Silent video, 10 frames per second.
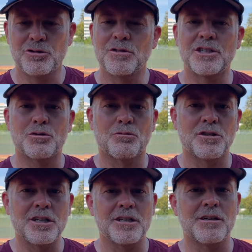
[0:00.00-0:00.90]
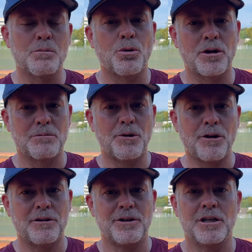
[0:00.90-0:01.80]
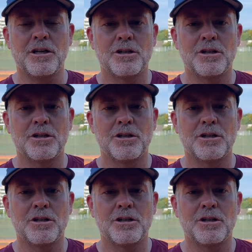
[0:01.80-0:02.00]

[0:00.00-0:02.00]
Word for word: So that's a really important part of it.